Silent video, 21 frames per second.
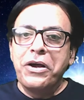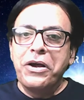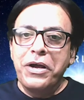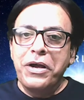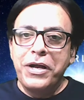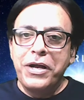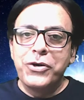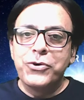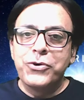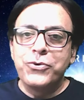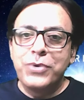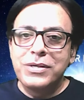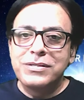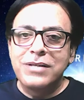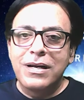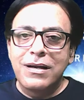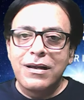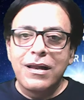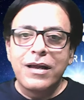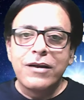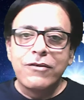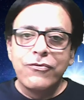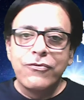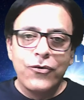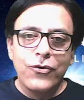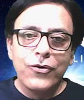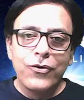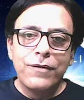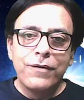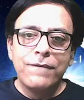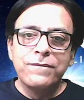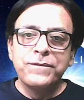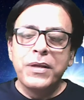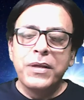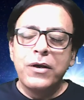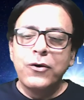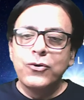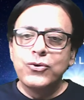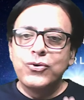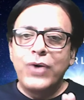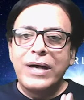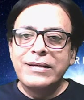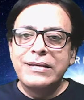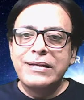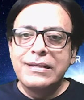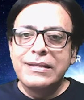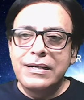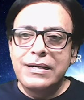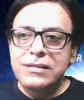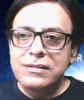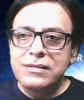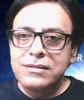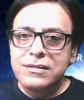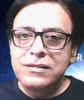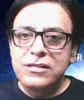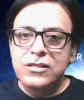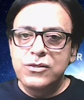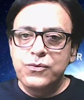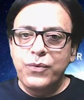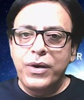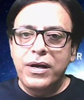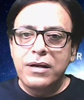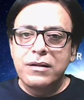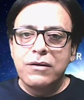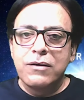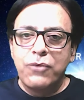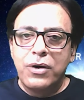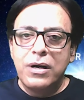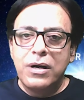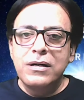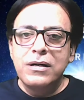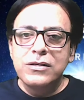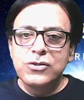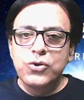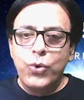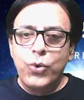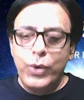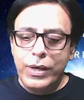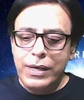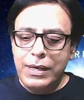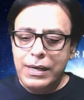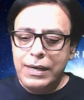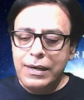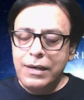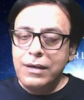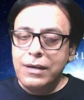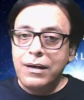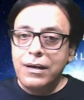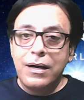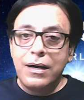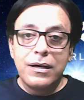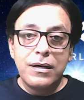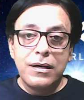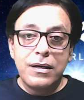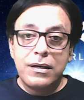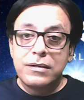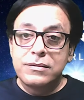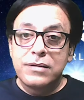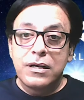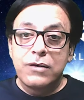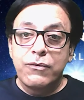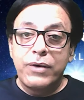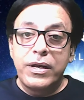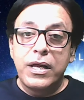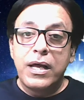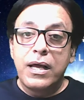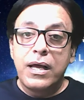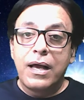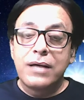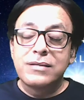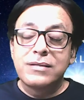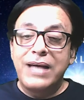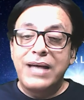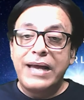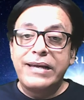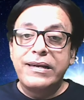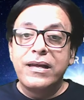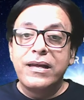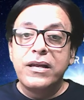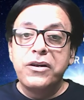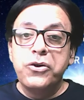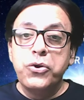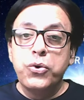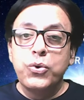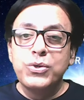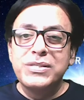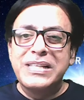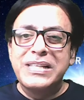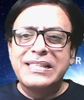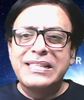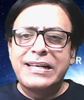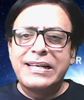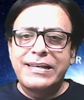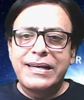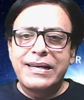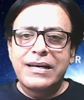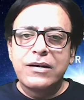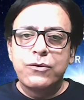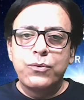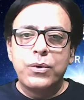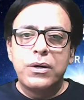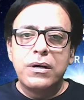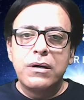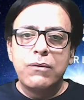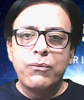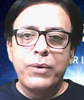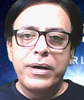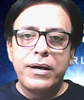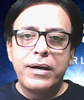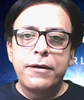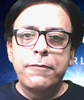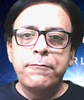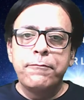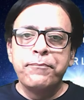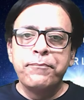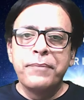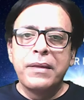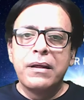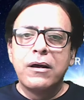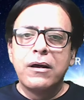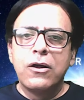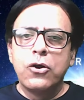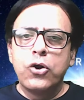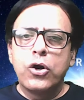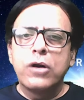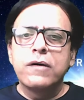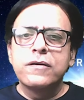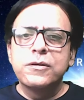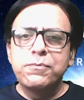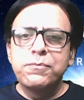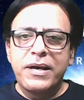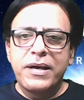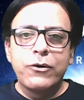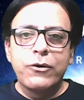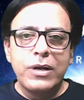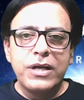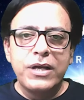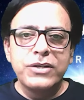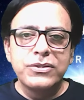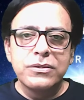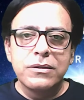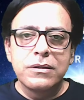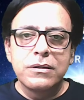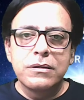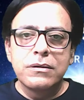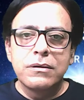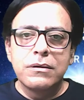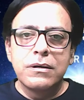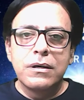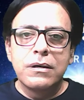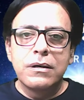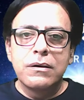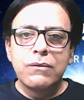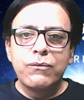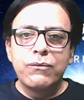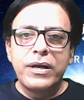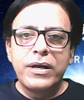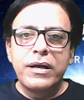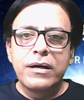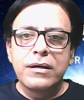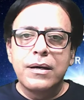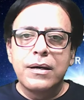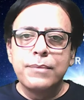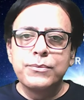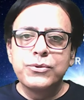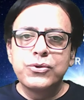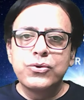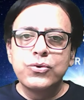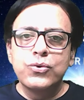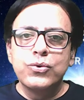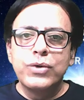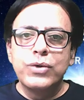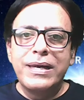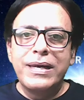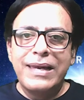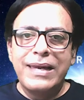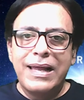into a satellite phone. So I think that this is where the world is going, and it's a very exciting news in the tech world, where a lot of speculation when it comes to the